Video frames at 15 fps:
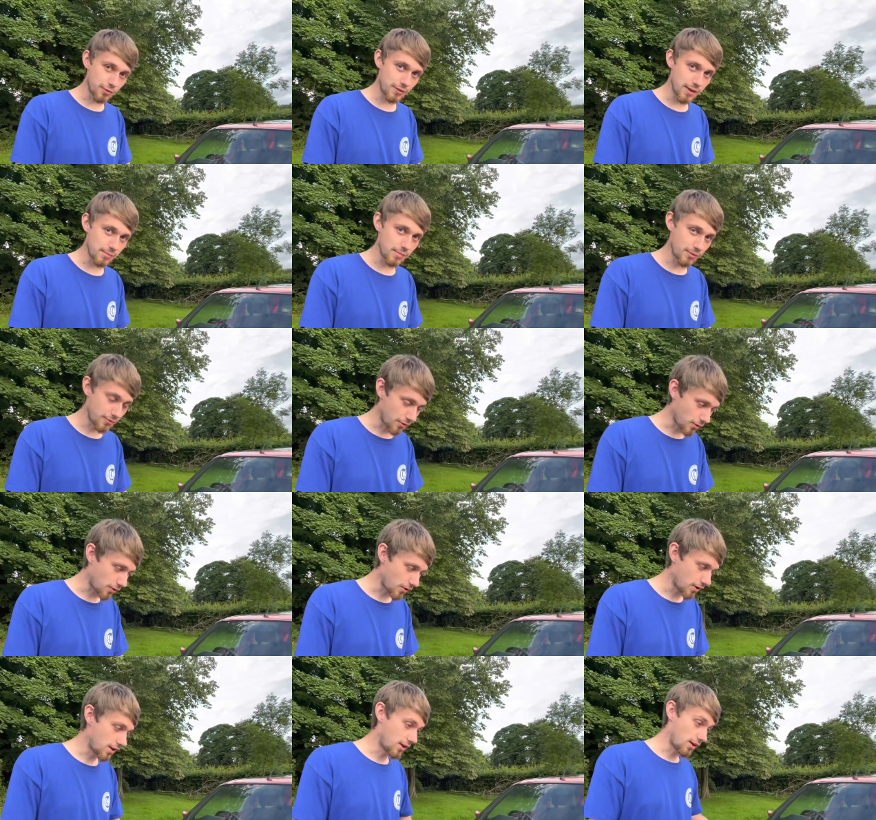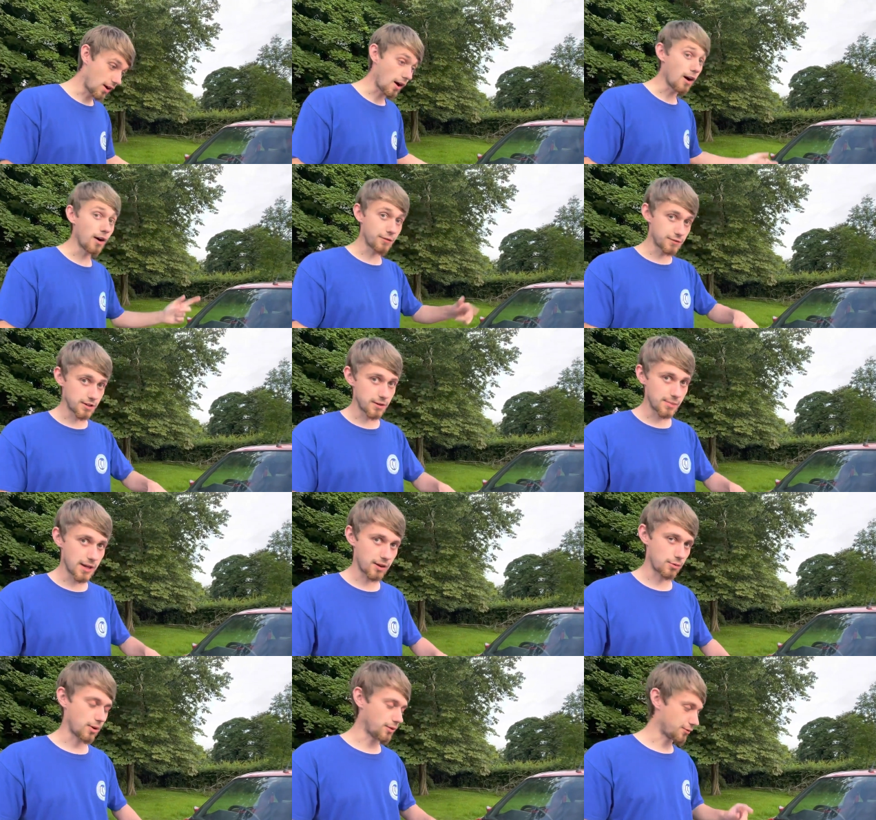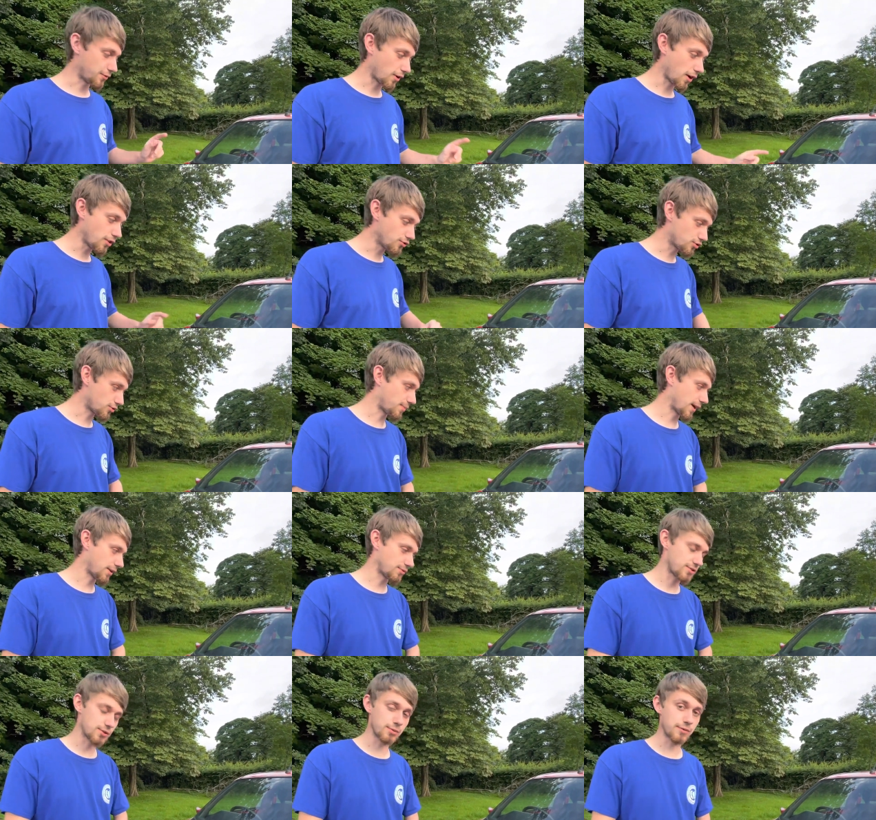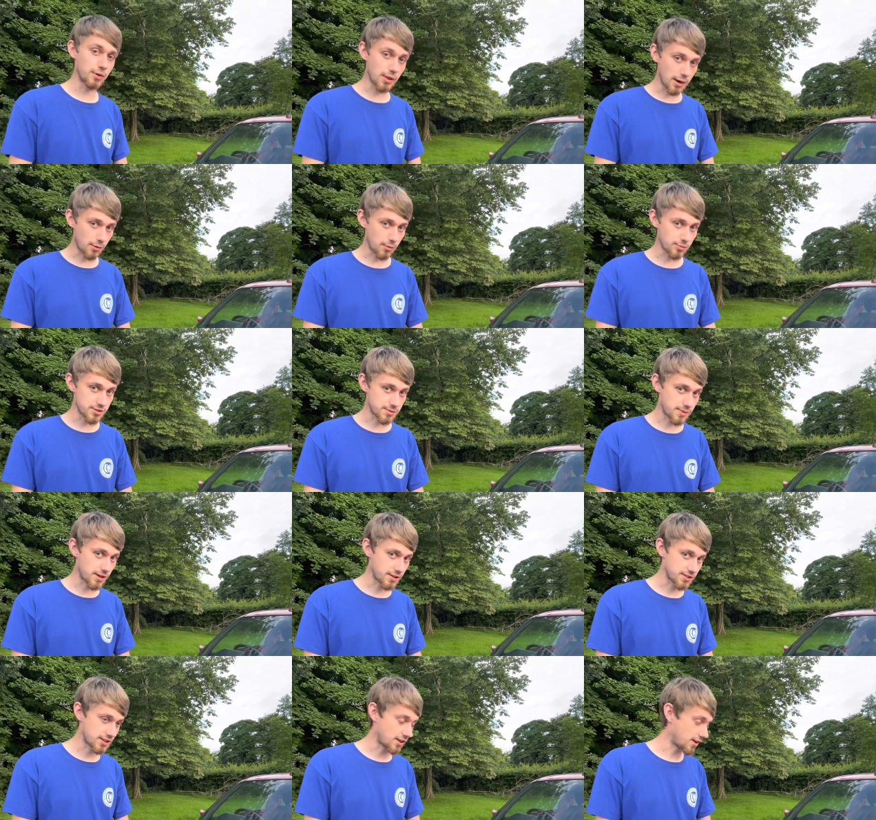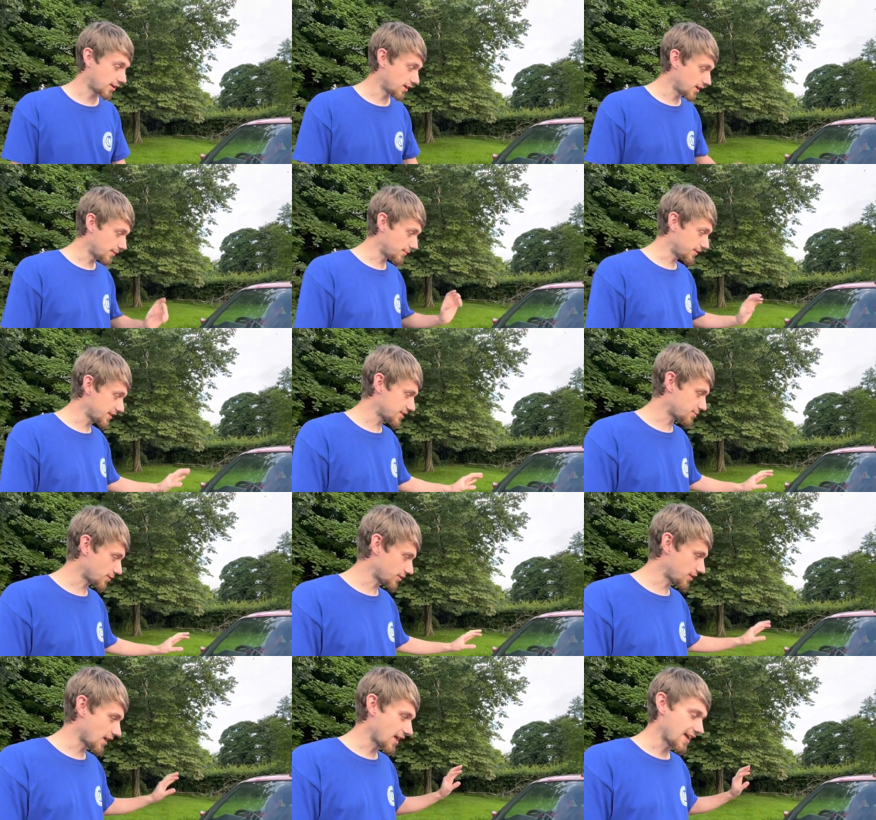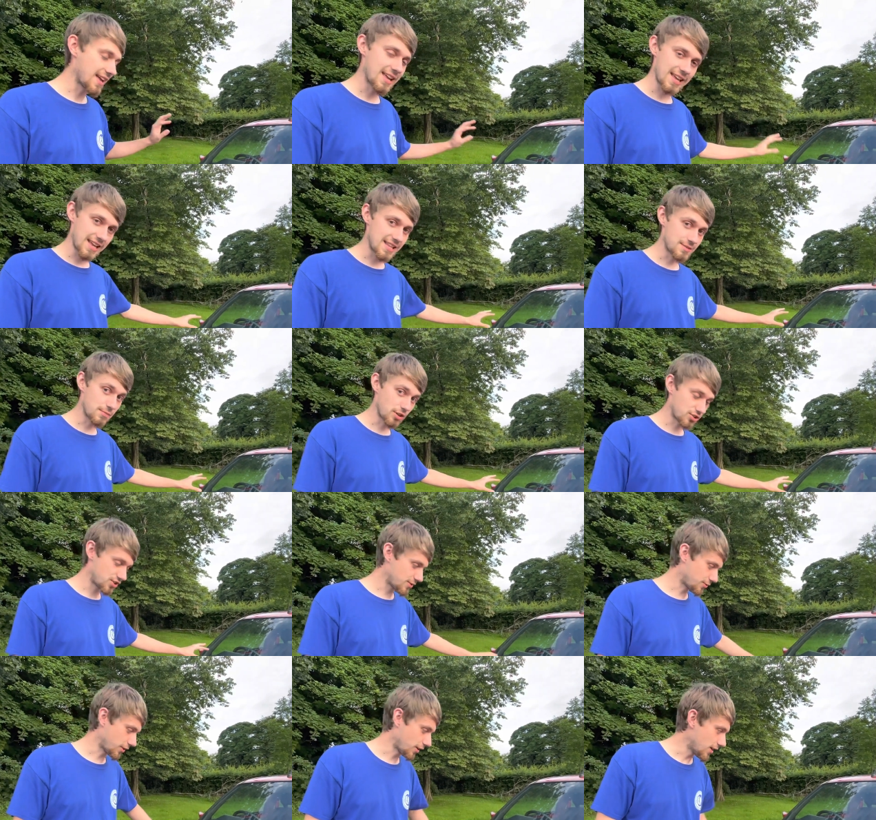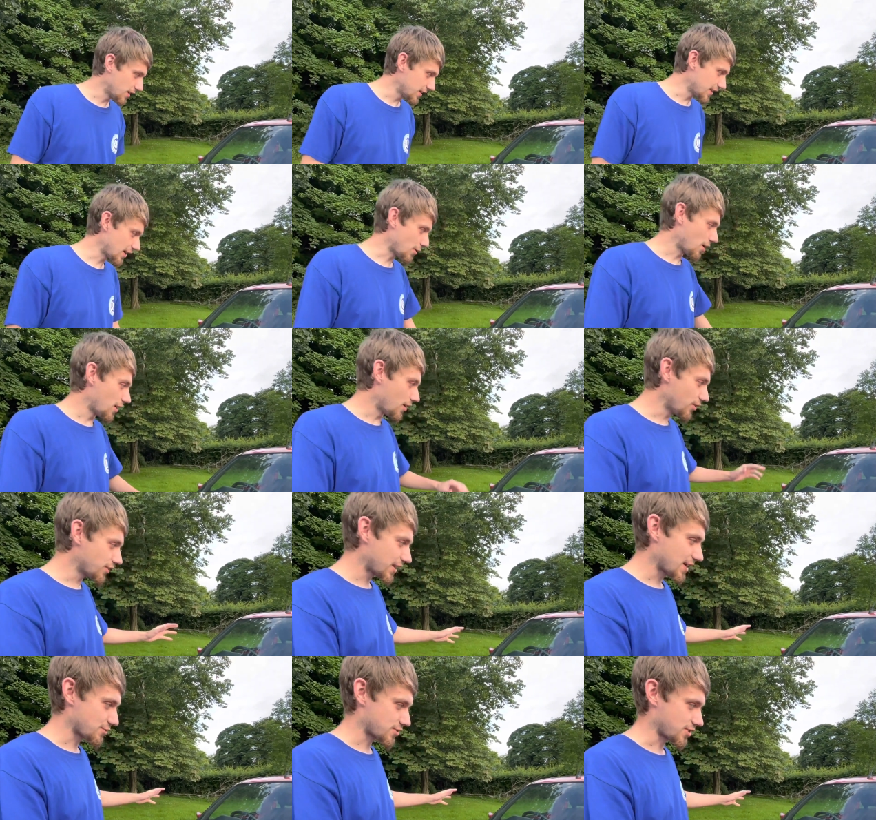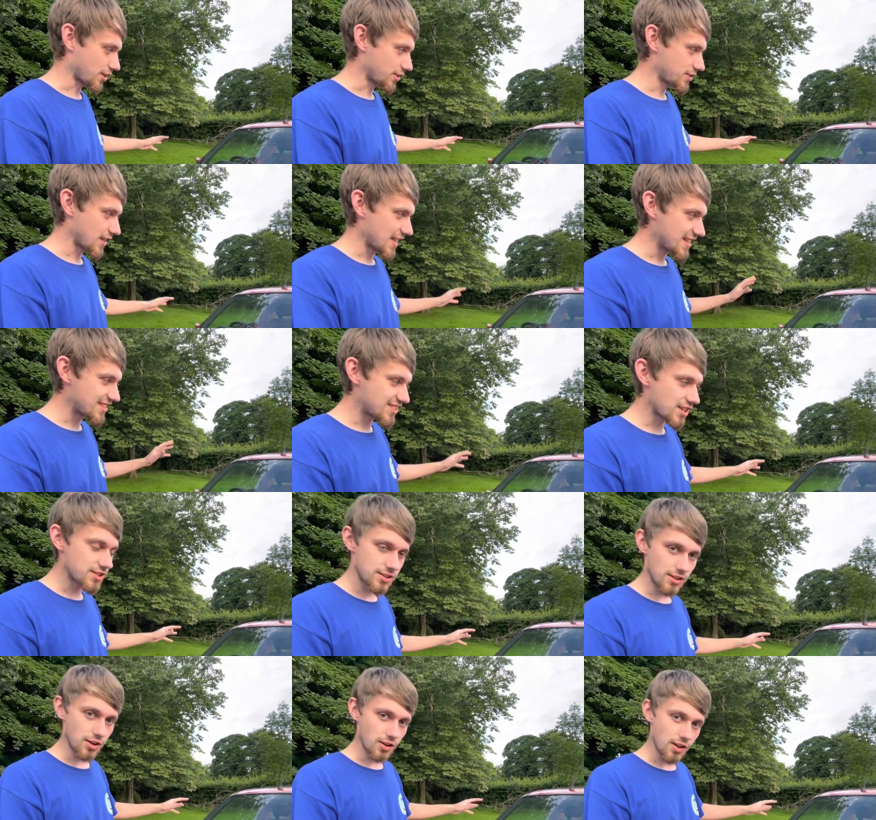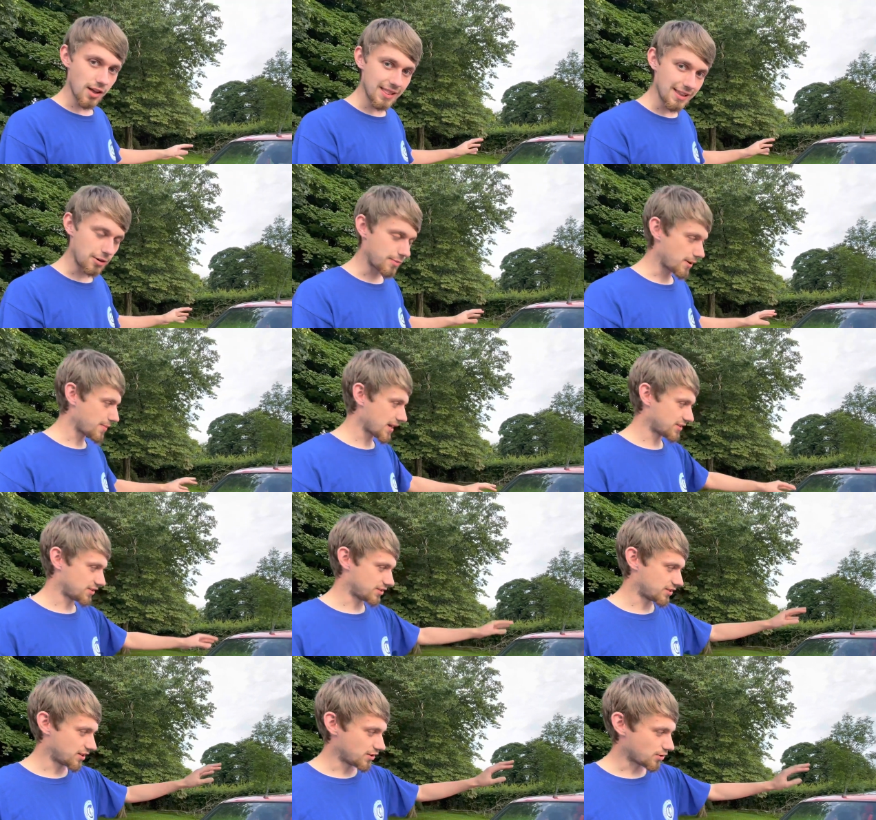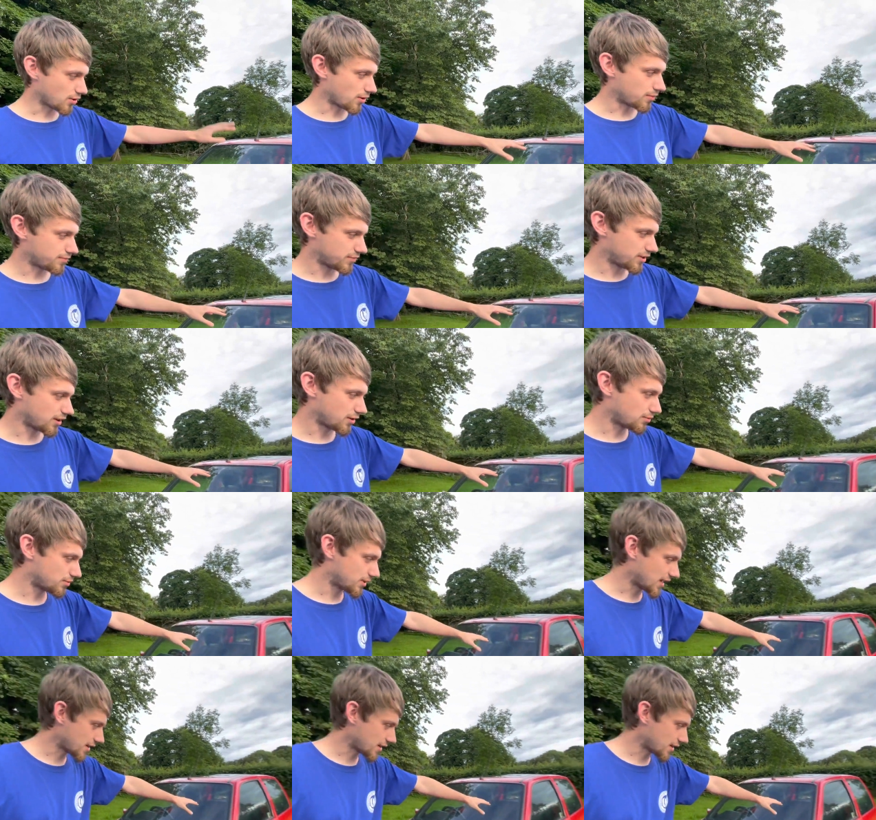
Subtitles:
him before, after the black one, for £100, although that one was a parts car, but this one is much different. Now, on the outside, it does look a little bit battered. Got, lacquer